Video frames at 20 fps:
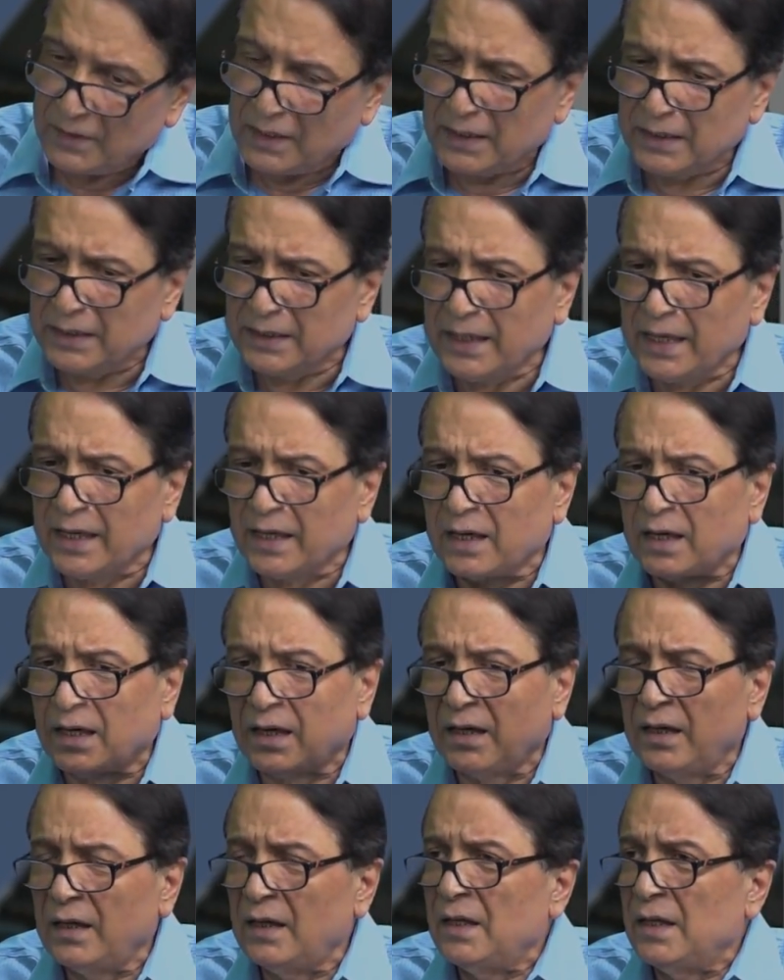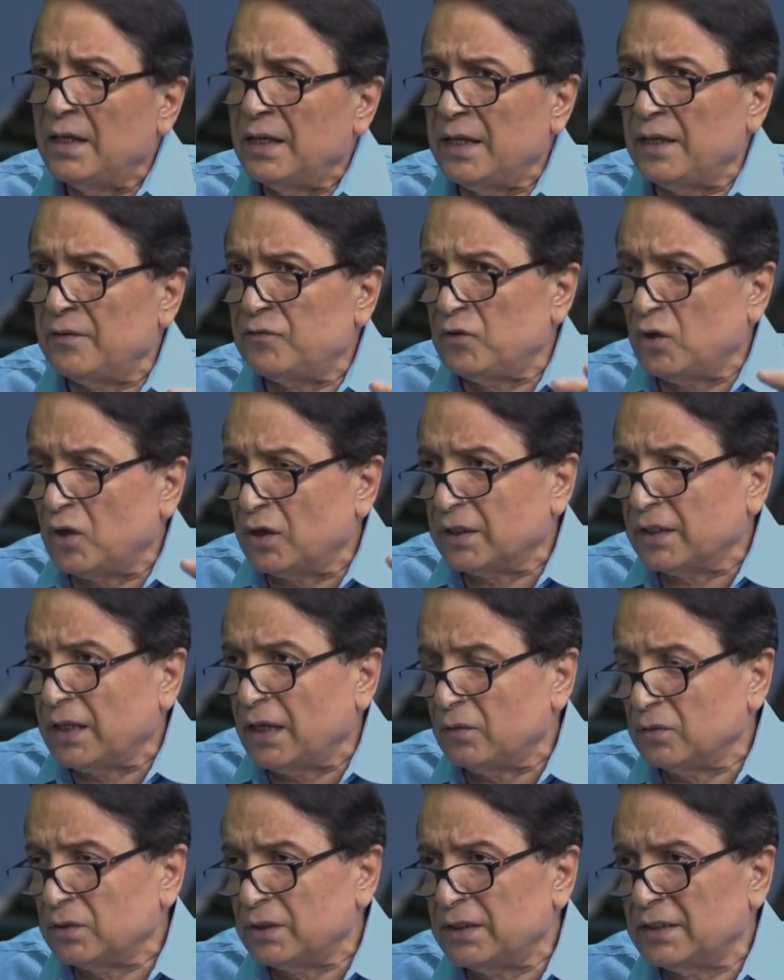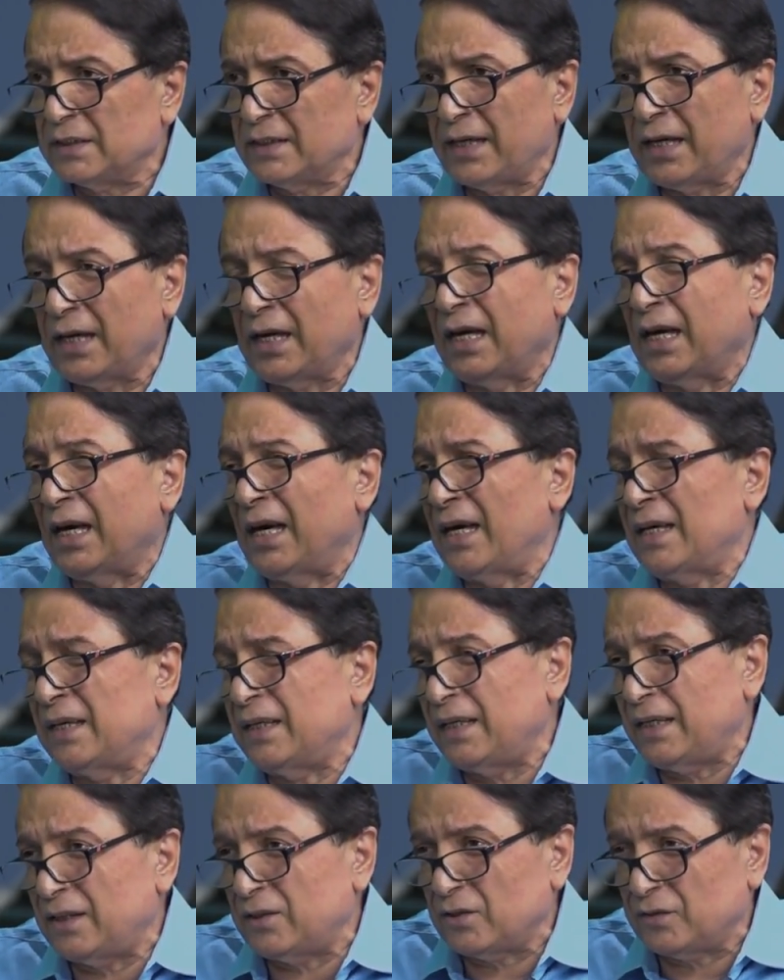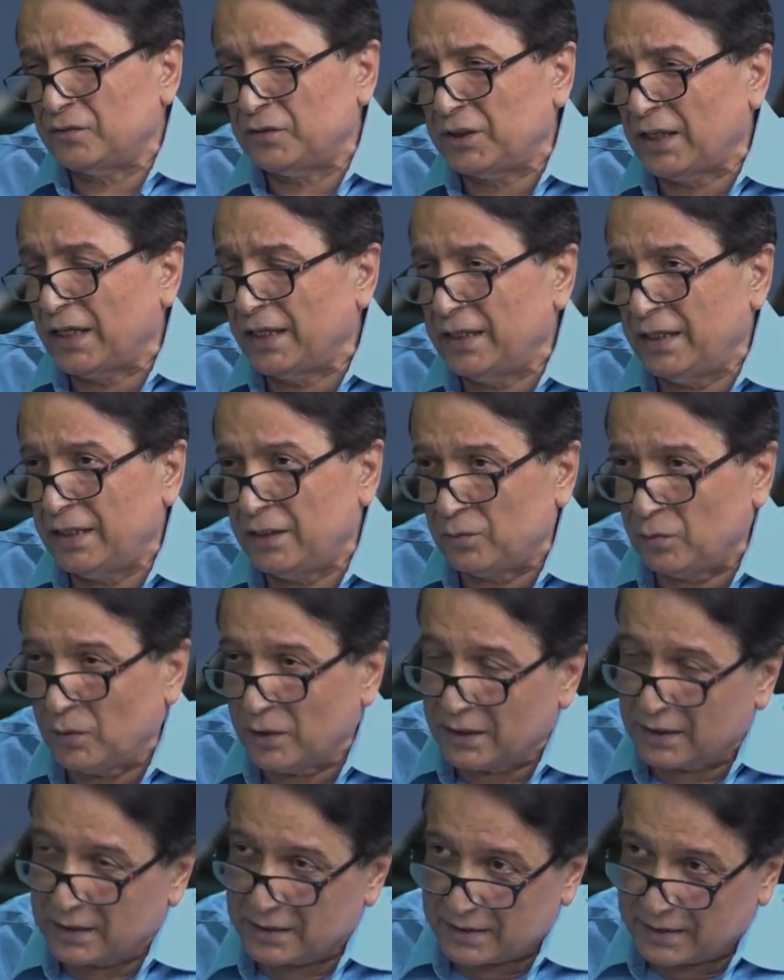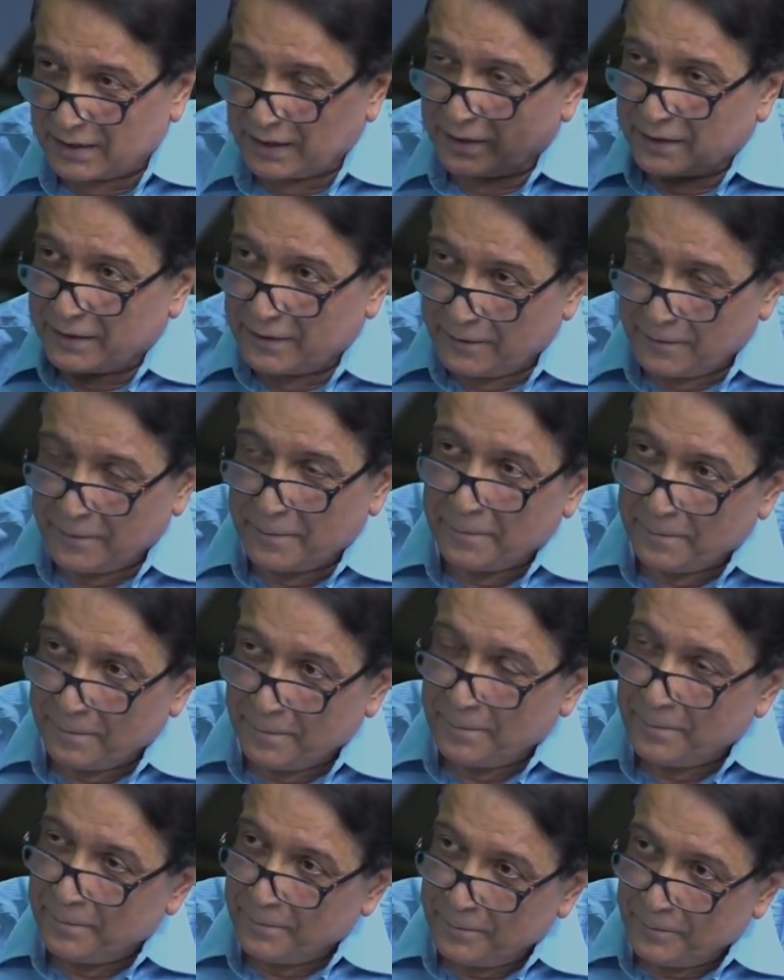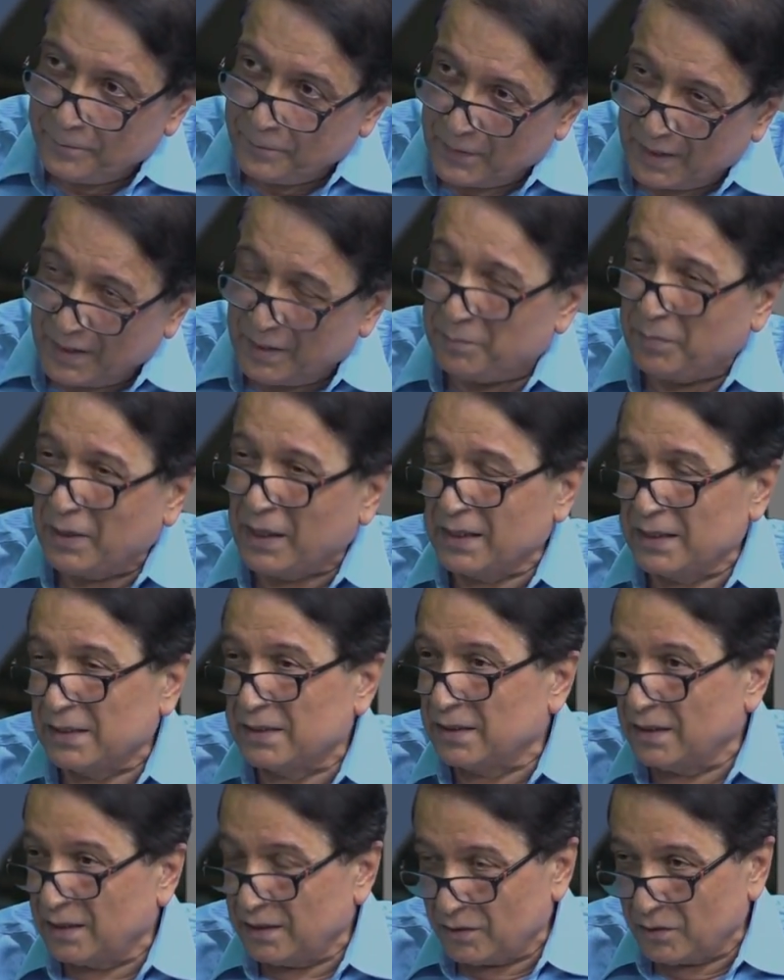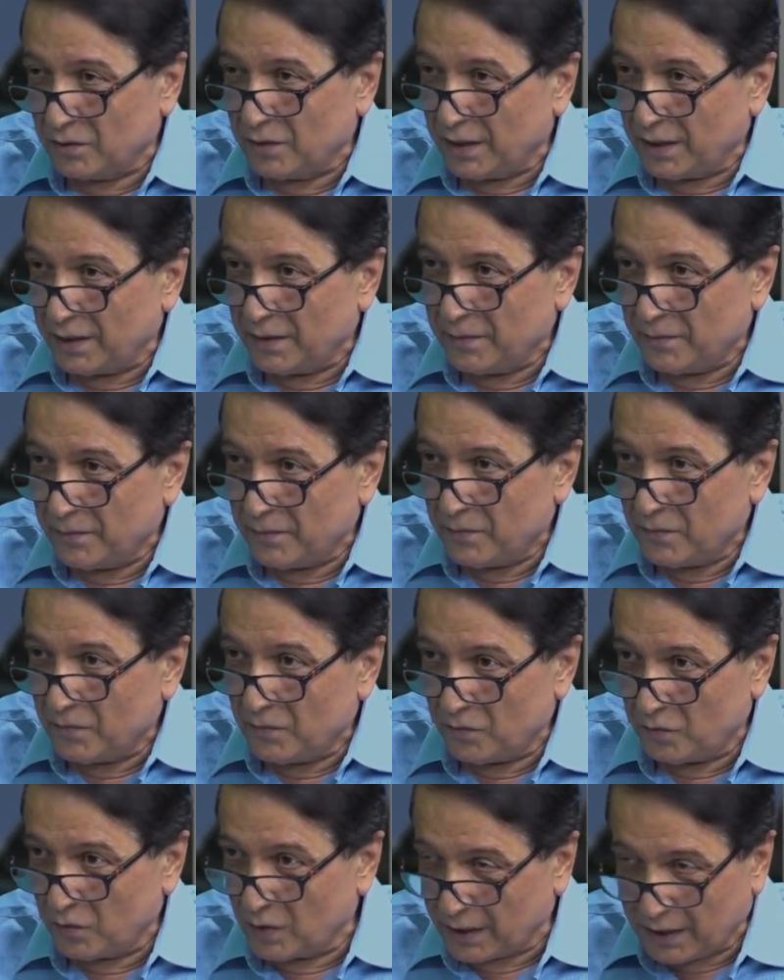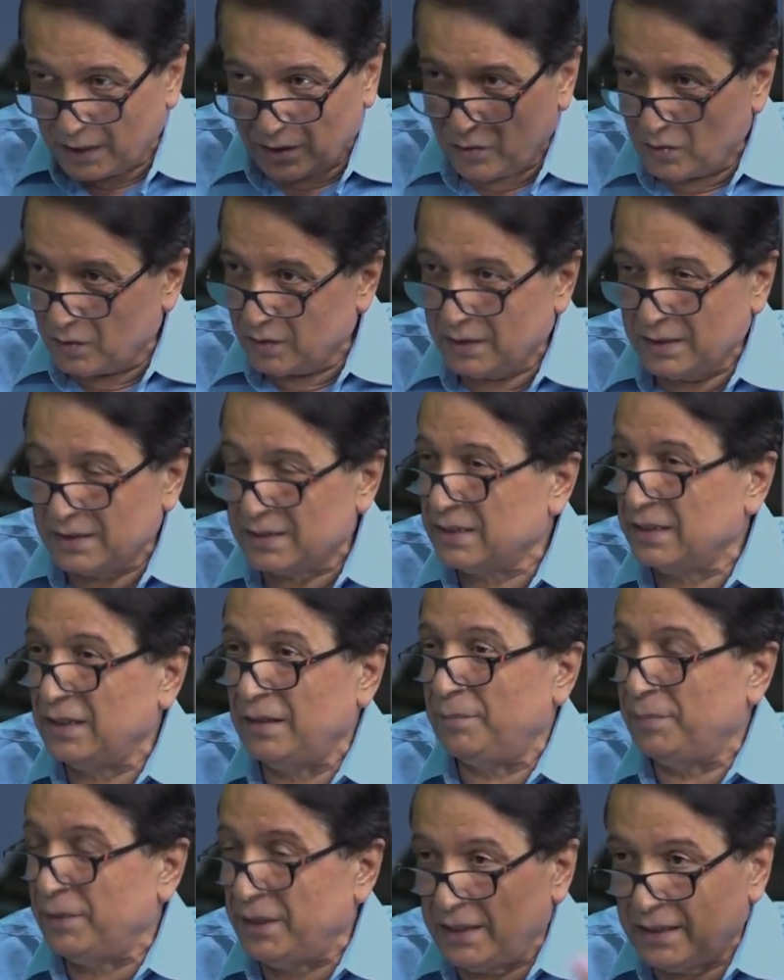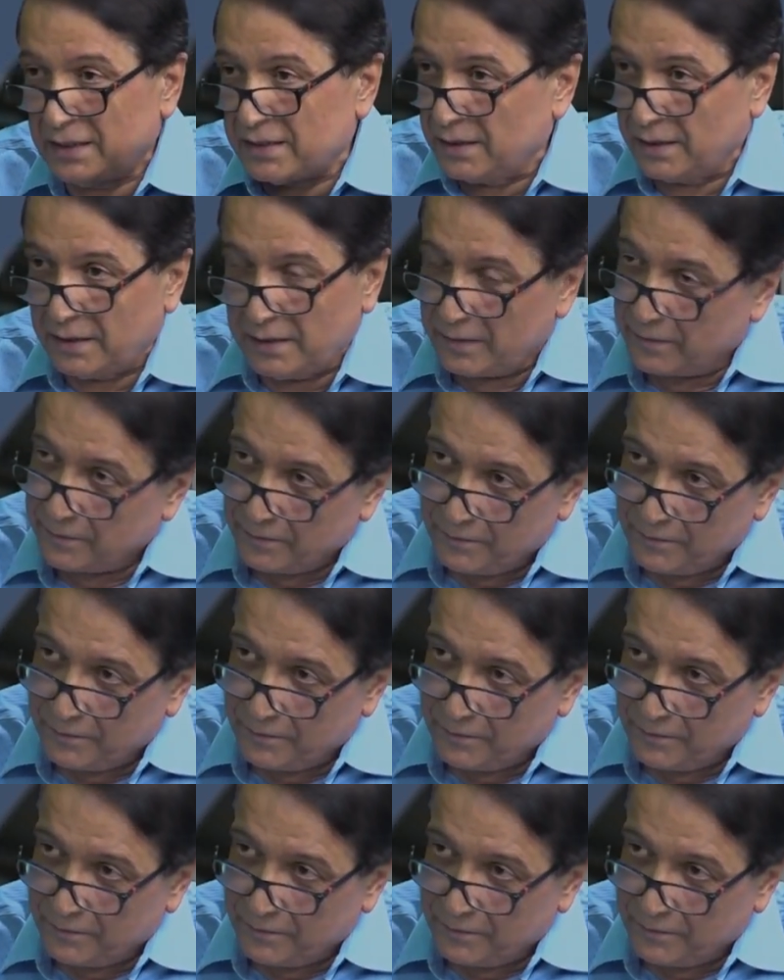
there are, if not thousands, there are hundreds of Chinese workers there in Pakistan today working on this CPEC.